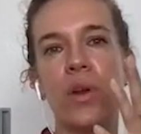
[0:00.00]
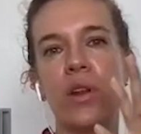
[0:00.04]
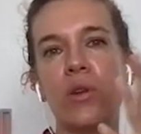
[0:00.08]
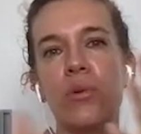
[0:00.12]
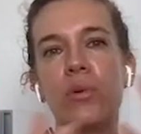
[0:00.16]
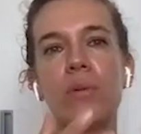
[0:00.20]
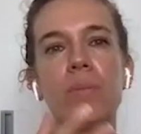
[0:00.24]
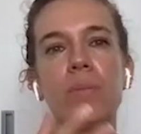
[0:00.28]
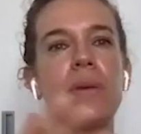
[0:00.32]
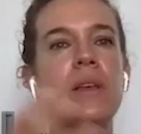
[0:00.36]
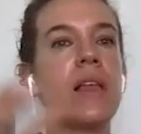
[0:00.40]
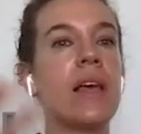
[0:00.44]
it
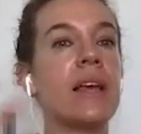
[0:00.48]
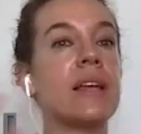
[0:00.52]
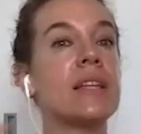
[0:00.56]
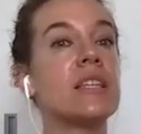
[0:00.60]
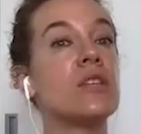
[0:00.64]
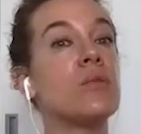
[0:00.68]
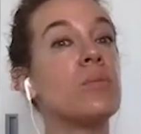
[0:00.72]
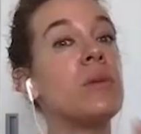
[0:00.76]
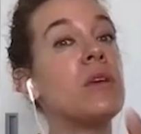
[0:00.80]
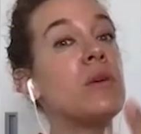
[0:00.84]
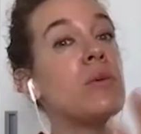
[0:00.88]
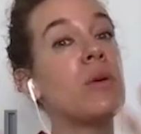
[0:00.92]
would be like to
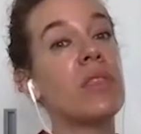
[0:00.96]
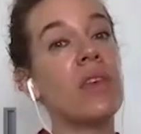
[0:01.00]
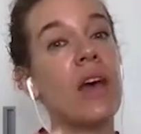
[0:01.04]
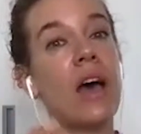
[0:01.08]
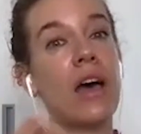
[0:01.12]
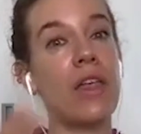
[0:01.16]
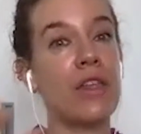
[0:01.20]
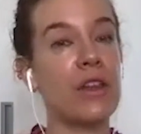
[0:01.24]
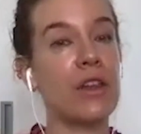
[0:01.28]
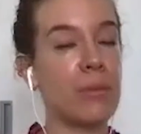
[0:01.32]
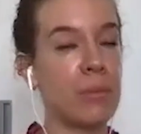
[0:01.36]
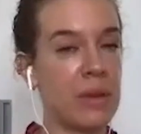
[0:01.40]
be with
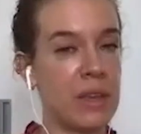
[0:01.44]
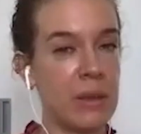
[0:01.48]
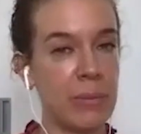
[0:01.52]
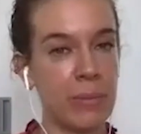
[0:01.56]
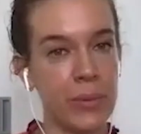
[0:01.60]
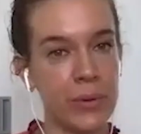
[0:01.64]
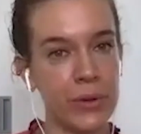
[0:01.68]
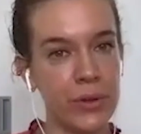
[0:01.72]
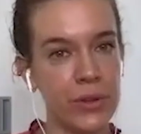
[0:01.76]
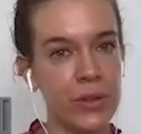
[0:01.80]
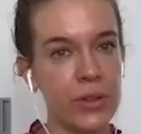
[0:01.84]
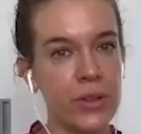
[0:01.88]
other
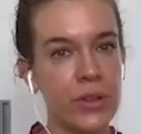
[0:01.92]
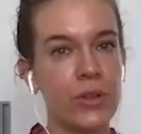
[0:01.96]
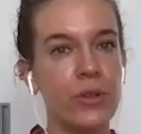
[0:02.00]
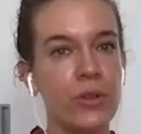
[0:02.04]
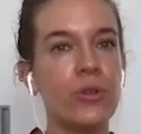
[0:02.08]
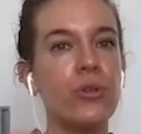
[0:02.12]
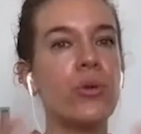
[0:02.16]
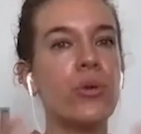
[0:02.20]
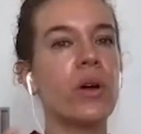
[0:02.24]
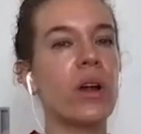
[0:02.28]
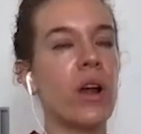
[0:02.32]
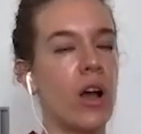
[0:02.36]
people
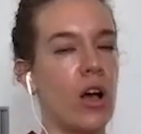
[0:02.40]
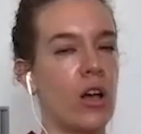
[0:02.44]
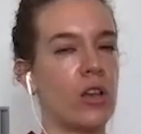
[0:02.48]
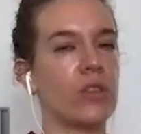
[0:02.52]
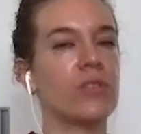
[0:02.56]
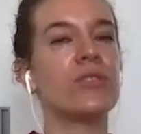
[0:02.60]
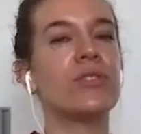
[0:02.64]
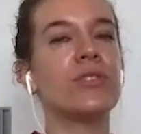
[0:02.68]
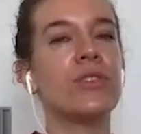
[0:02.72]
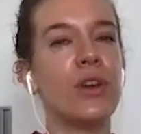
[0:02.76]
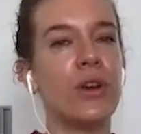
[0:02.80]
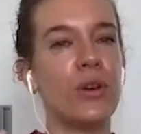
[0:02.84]
who are
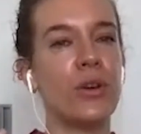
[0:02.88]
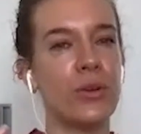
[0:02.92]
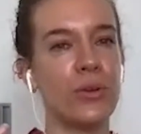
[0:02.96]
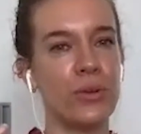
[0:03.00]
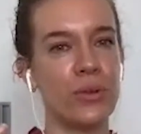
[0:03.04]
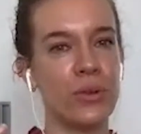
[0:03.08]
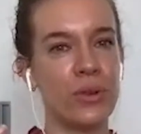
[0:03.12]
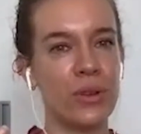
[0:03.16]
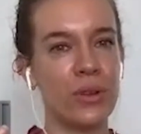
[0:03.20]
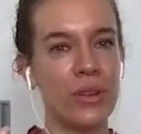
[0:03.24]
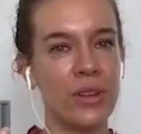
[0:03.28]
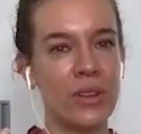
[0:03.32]

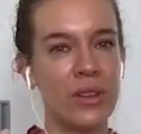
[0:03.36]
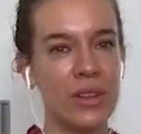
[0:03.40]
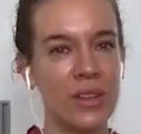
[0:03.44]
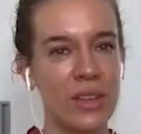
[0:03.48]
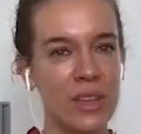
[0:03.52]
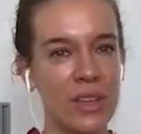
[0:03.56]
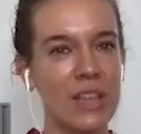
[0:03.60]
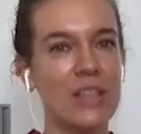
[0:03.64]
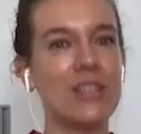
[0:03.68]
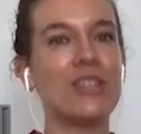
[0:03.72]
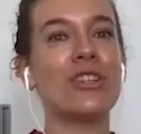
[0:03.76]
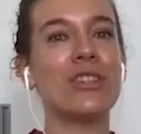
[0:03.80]
also
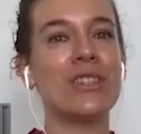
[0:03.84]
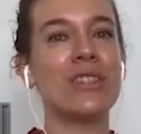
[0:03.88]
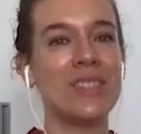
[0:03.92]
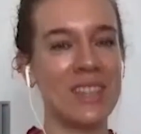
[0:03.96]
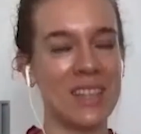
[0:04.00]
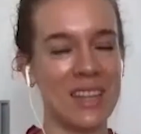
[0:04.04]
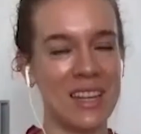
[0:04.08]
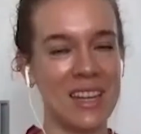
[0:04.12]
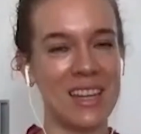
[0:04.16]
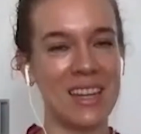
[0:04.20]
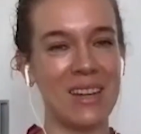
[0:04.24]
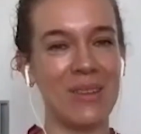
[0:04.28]

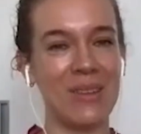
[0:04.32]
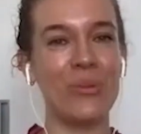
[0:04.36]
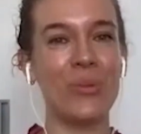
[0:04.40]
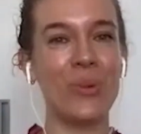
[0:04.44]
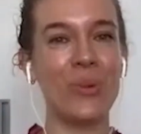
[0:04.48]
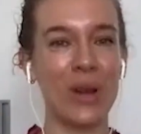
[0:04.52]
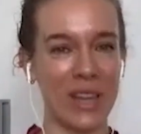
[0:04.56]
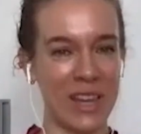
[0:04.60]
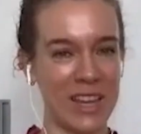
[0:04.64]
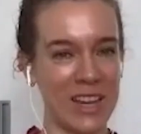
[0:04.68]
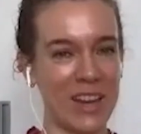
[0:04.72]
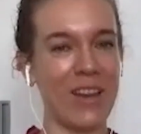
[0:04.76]
interested in
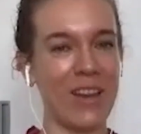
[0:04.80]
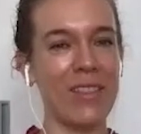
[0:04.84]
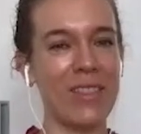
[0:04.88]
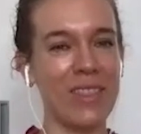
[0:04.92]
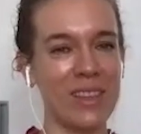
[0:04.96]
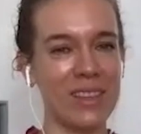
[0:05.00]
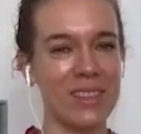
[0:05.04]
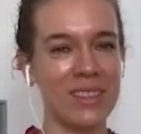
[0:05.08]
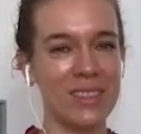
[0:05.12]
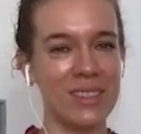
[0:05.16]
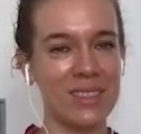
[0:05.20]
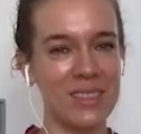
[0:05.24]
working on
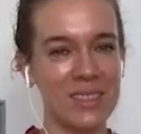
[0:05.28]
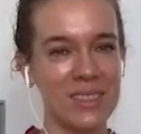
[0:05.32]
this.